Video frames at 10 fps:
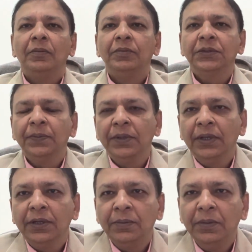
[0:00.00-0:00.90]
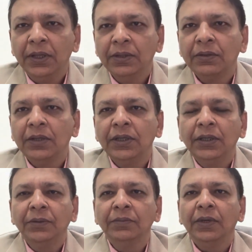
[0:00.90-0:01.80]

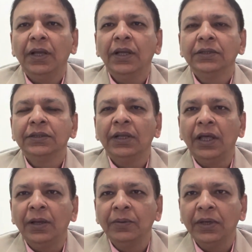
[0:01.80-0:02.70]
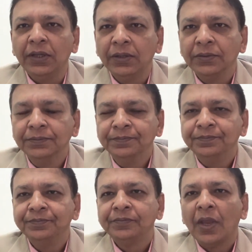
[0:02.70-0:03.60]
Bismillahirrahmanirrahim. Assalamu alaikum.
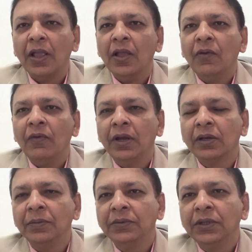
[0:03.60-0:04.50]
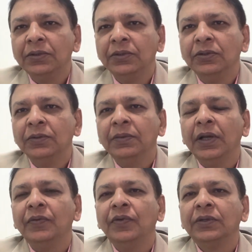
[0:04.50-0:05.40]
Welcome to the YouTube
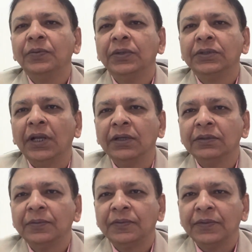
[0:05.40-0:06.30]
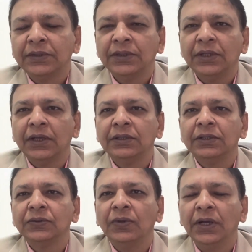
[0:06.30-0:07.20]
and Facebook channels of Professor Dr.
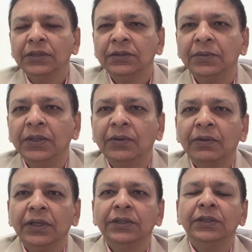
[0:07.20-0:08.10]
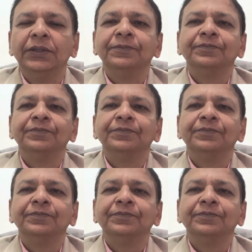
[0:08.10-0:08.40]
Rizwan Jamil Qureshi.